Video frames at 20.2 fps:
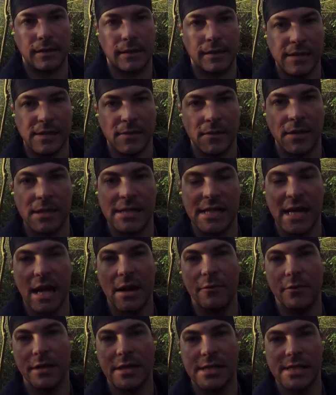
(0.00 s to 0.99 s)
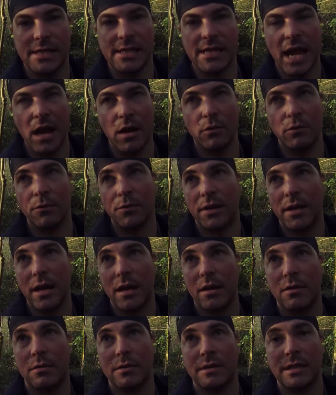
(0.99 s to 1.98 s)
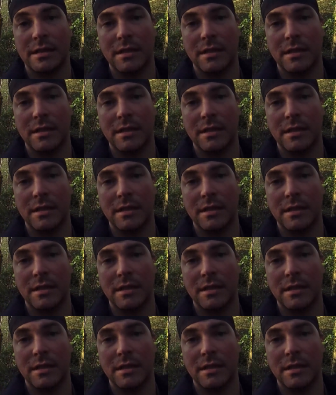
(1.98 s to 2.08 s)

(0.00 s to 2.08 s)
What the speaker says: this one is how it sound without